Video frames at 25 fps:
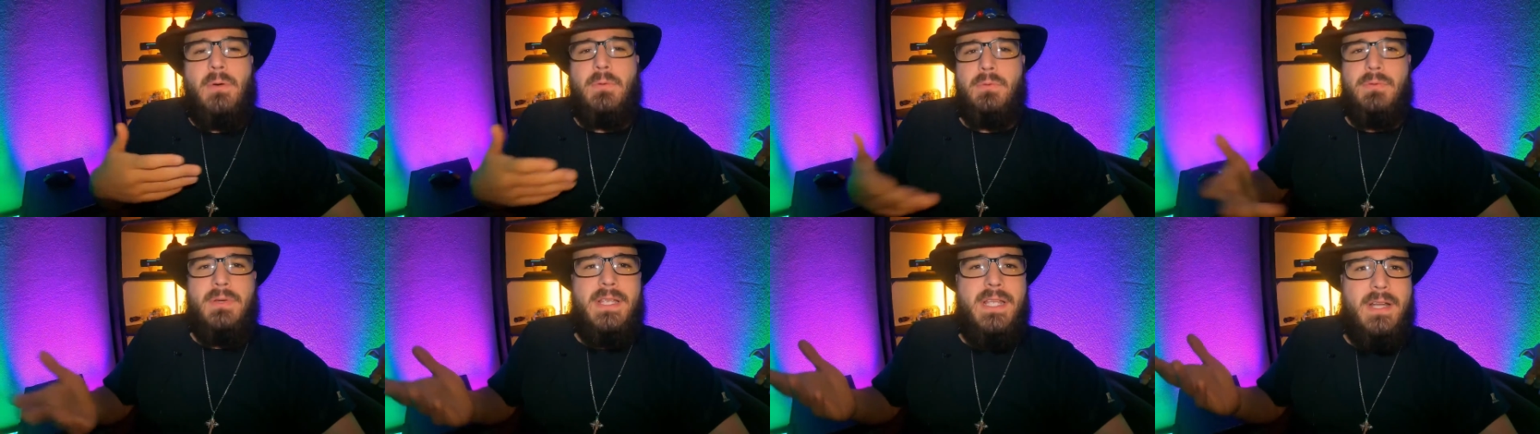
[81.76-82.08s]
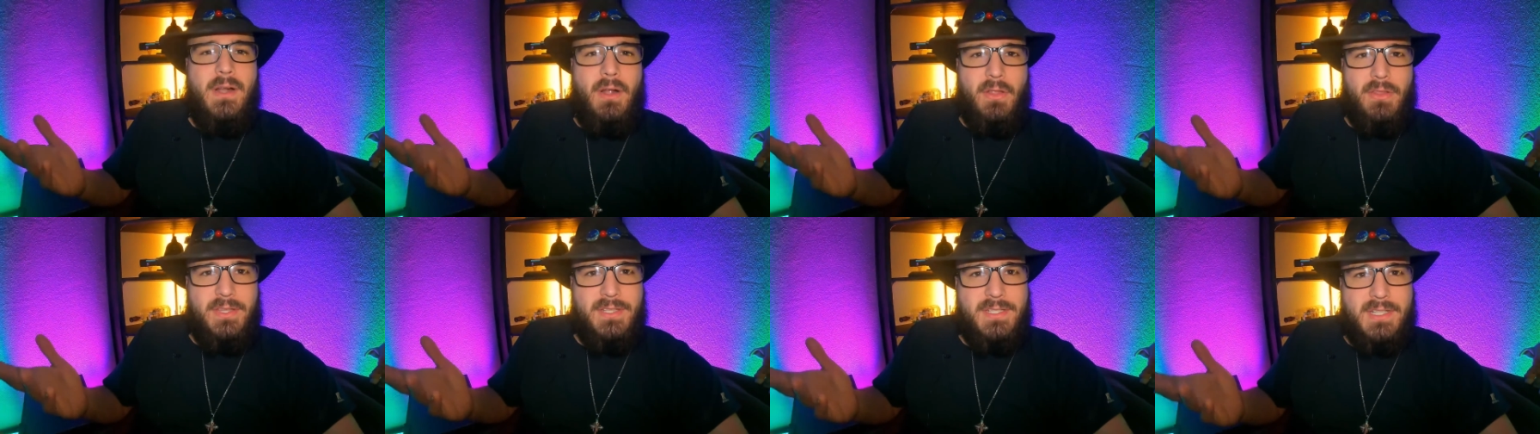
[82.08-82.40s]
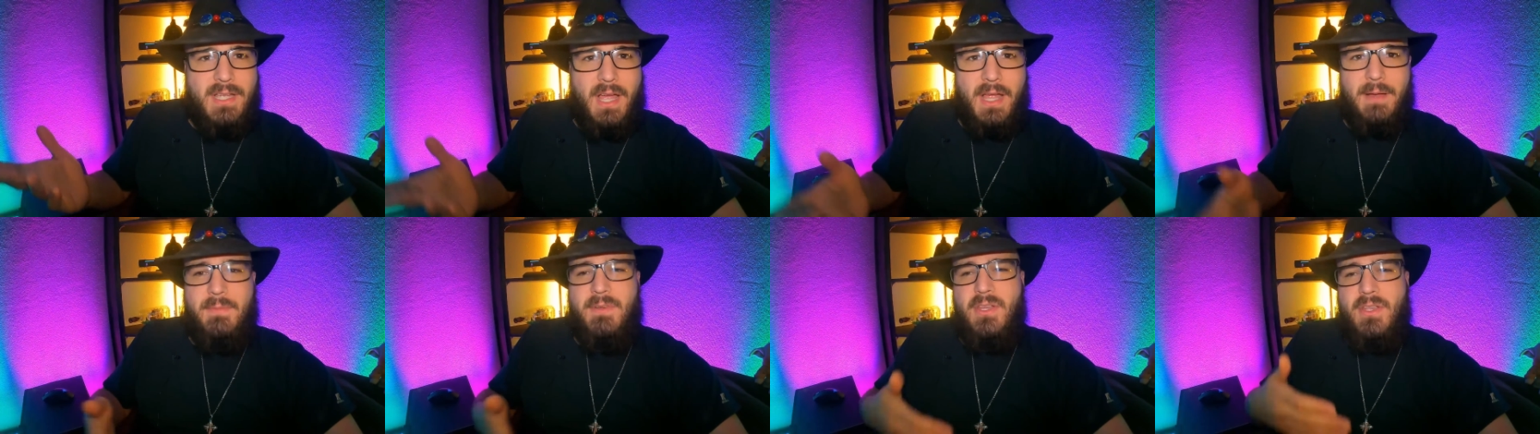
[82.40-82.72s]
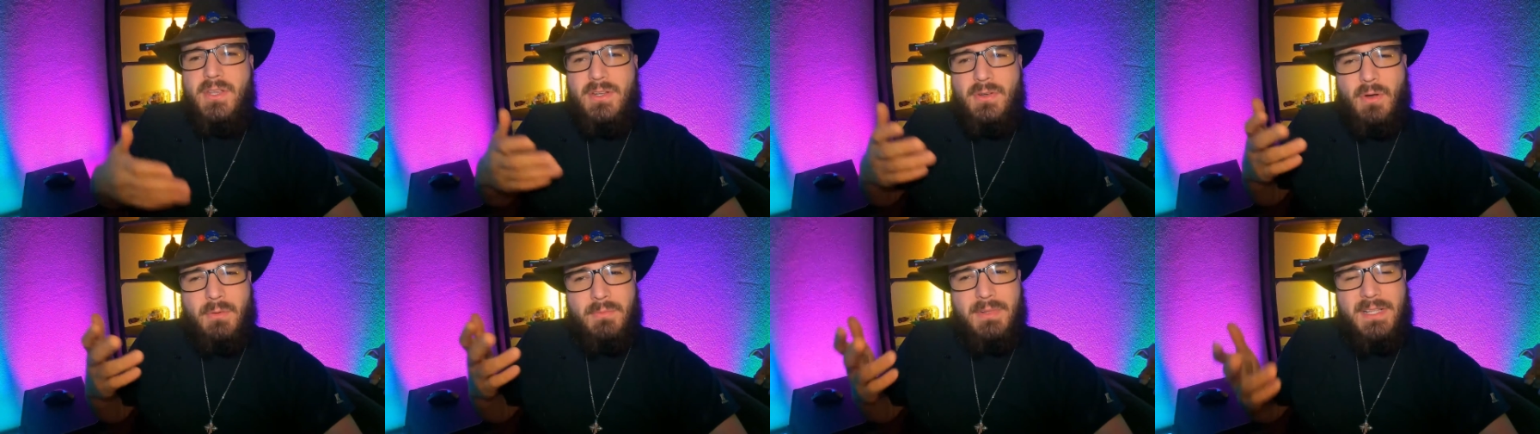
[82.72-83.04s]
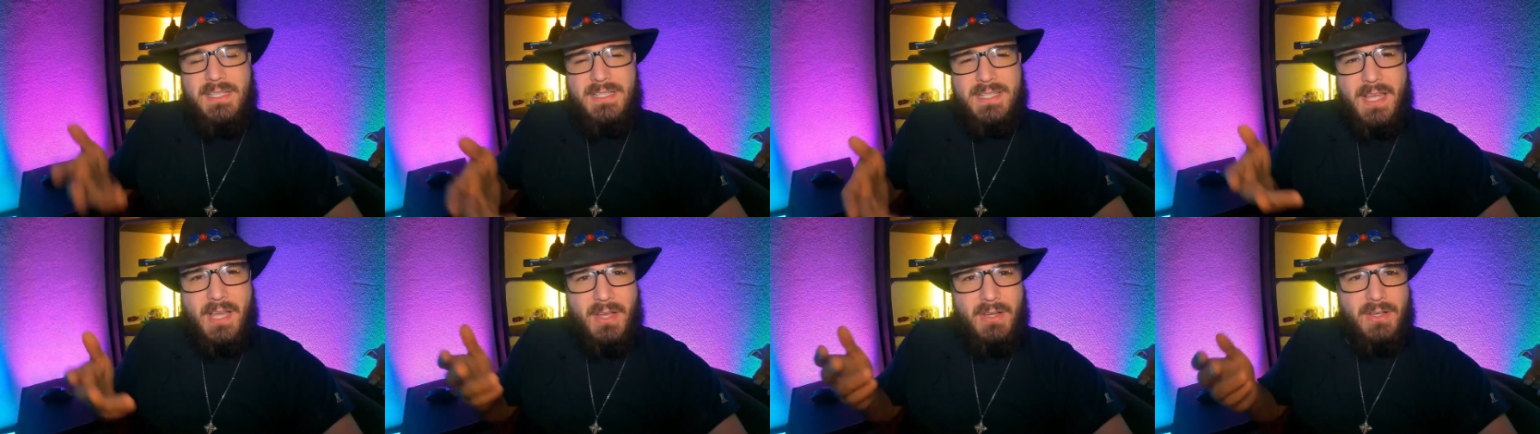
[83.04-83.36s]
read all the time, and you can
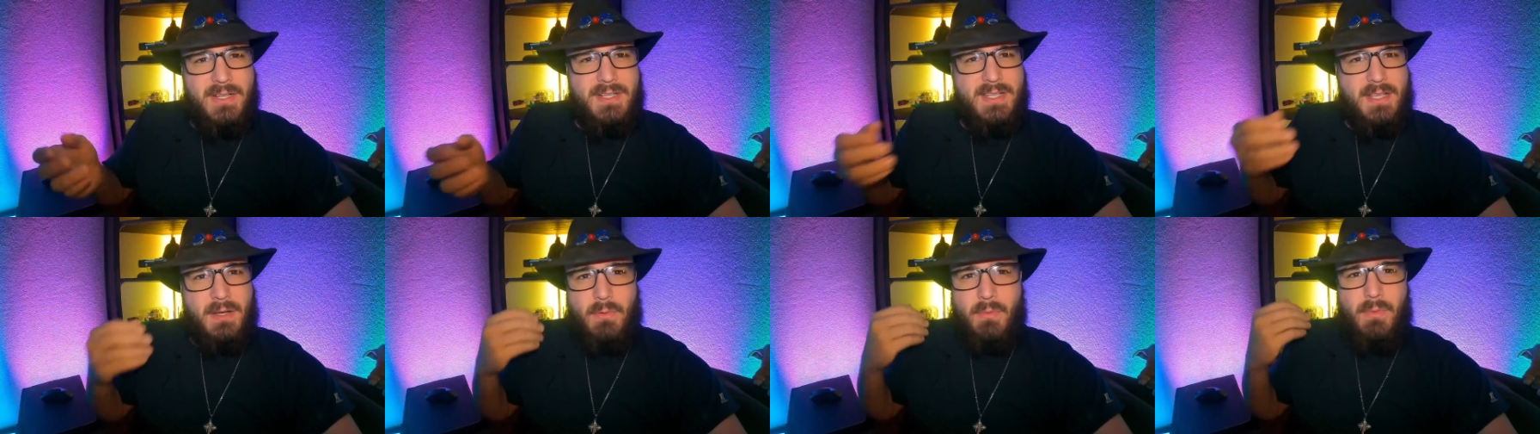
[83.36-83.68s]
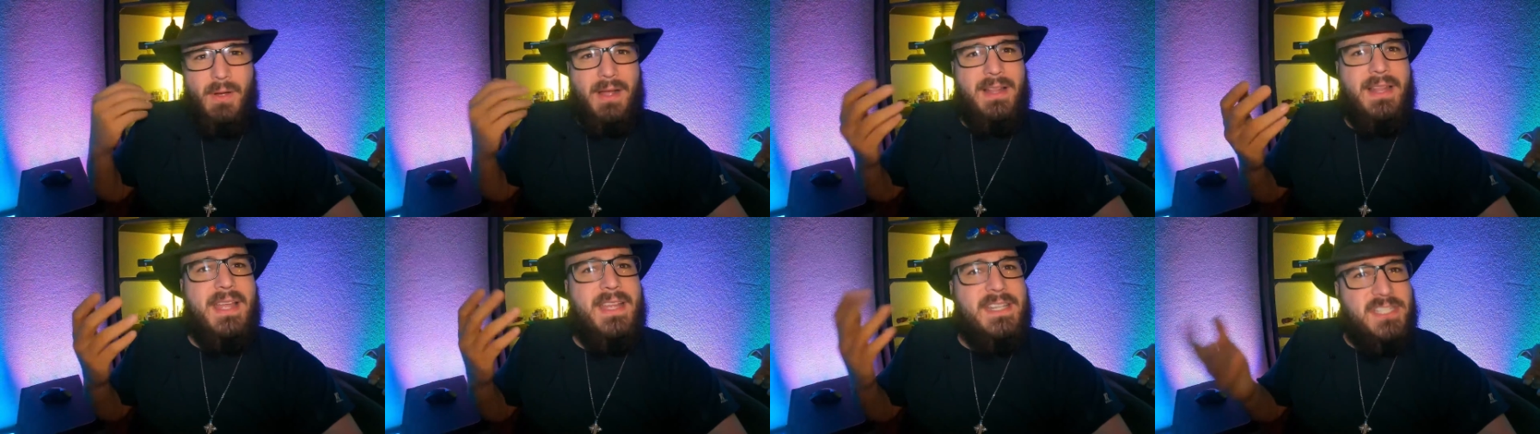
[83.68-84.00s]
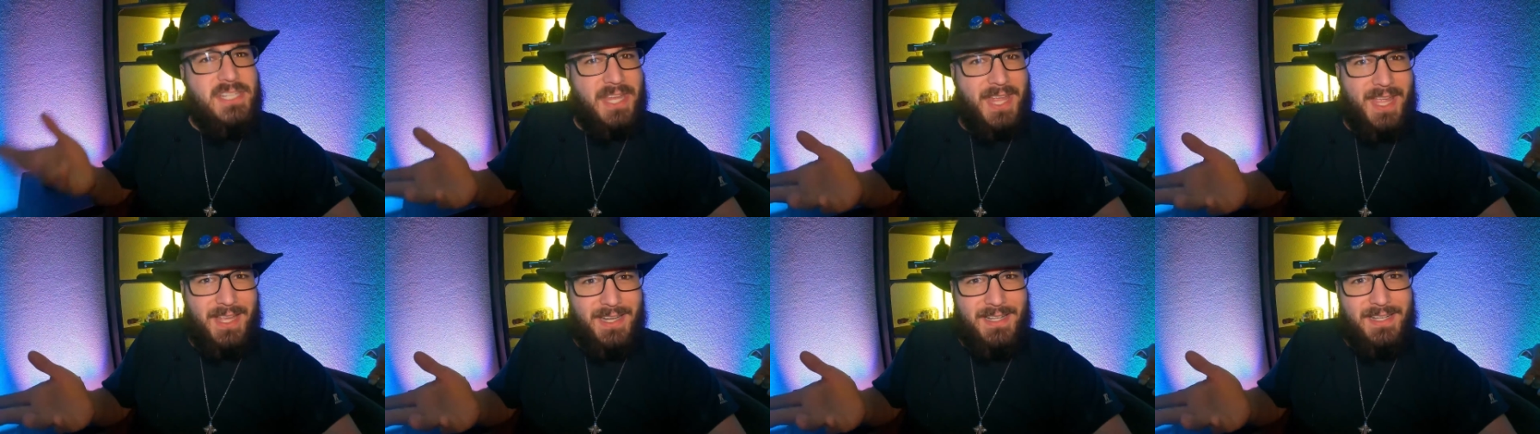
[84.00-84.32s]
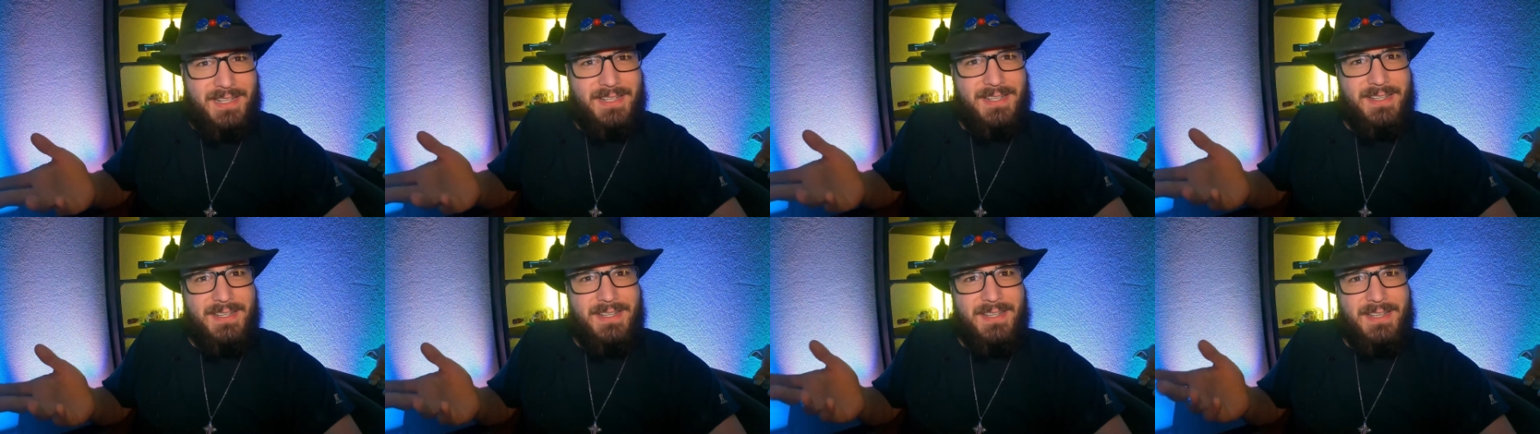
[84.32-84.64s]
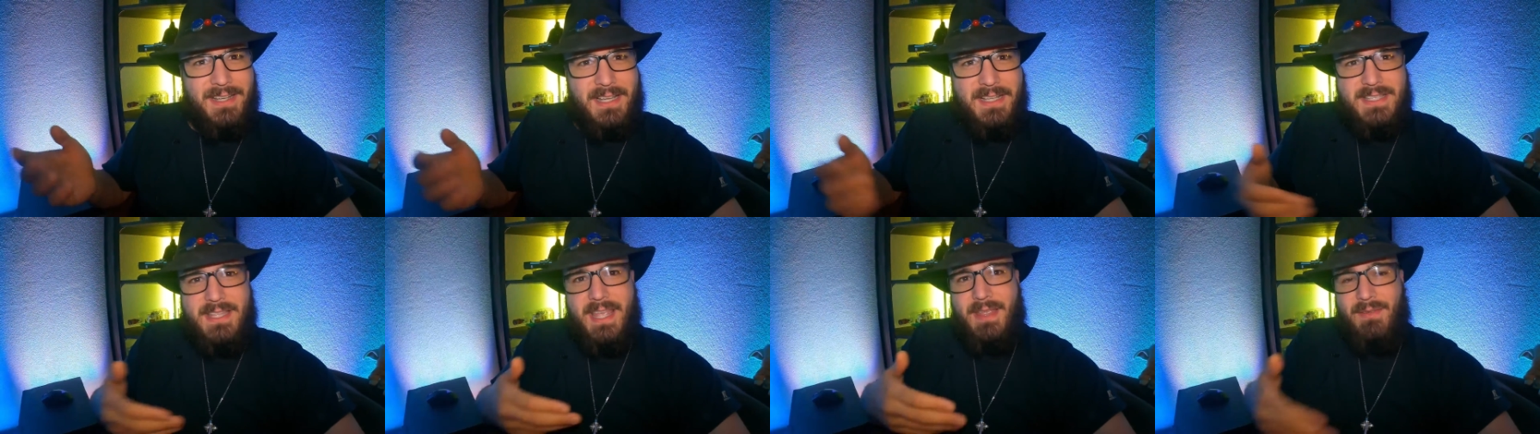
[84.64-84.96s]
normally tell because they're well educated,
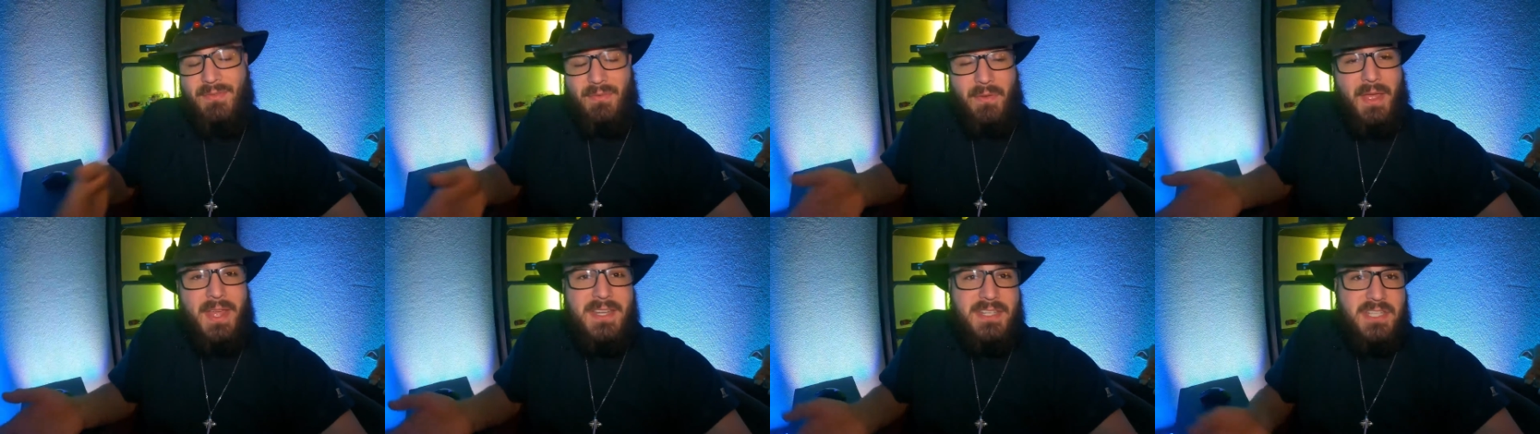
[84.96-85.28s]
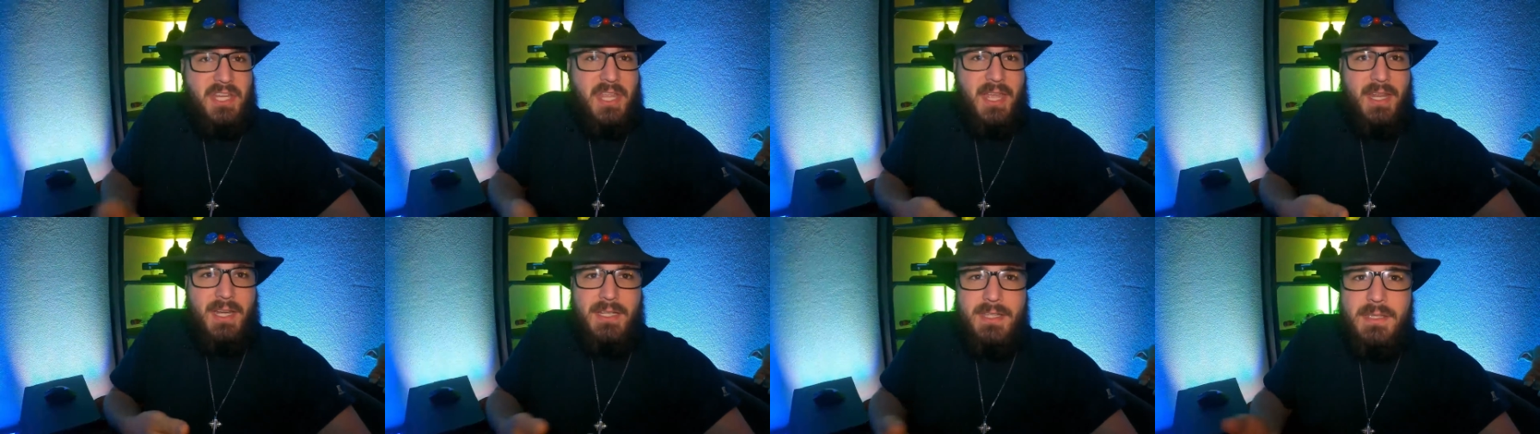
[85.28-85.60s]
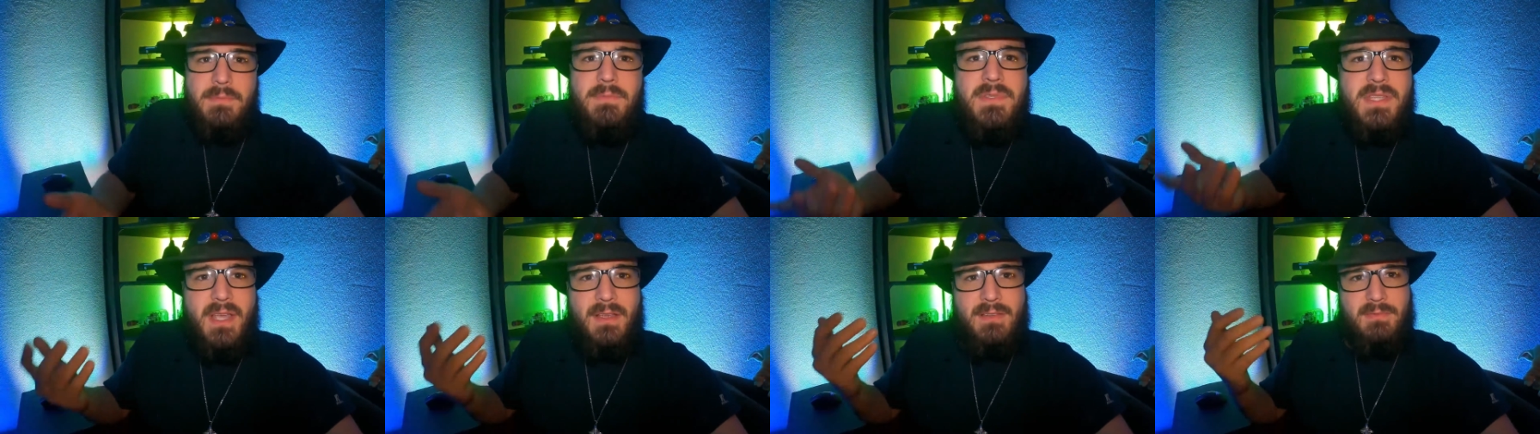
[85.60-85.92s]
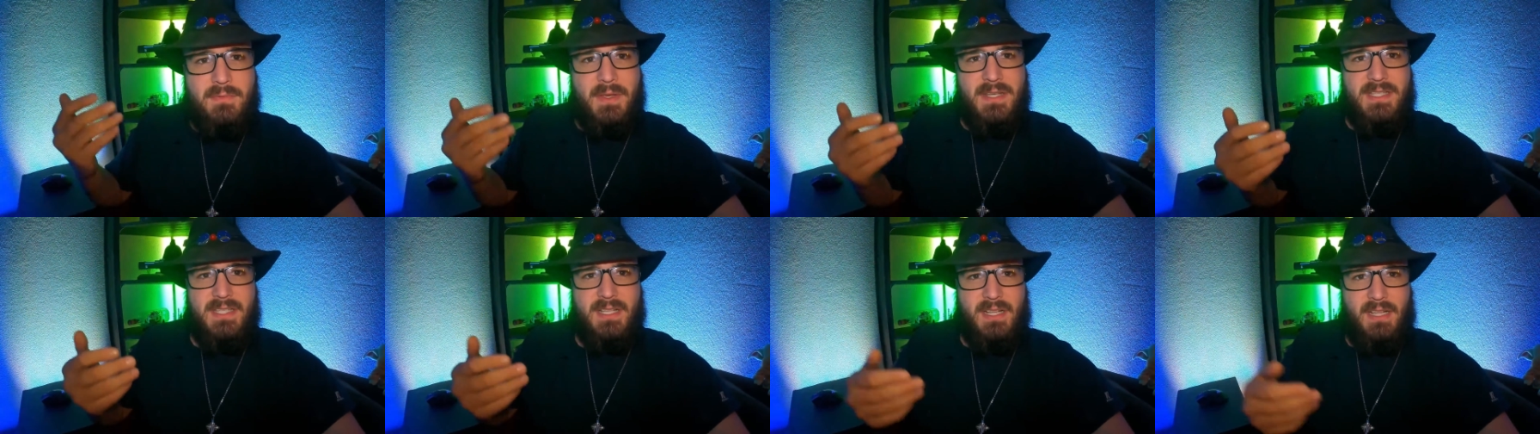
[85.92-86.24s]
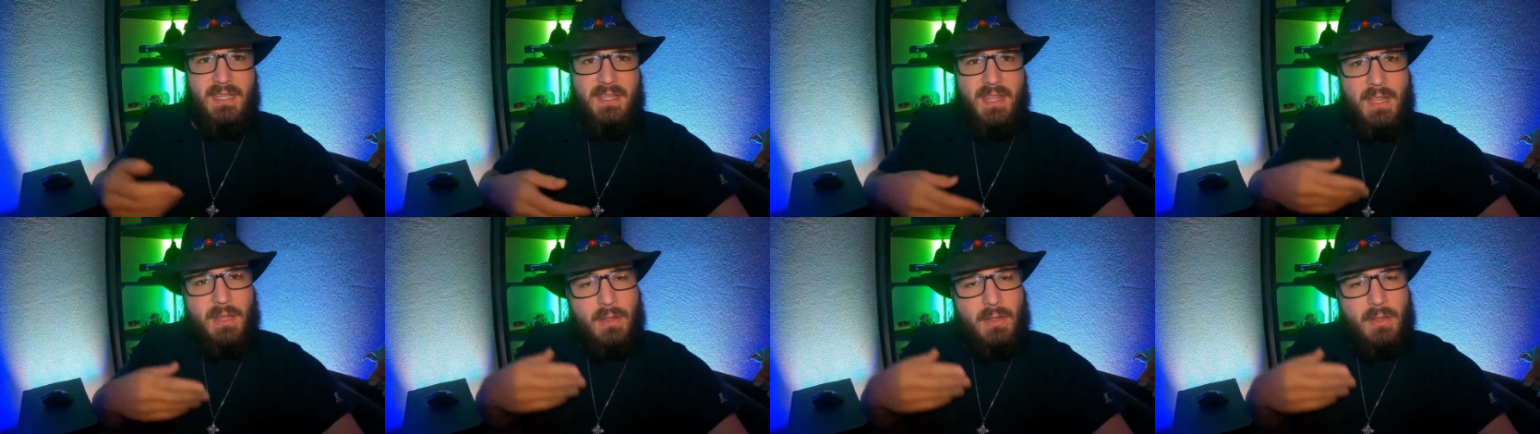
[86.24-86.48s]
because they've educated themselves basically.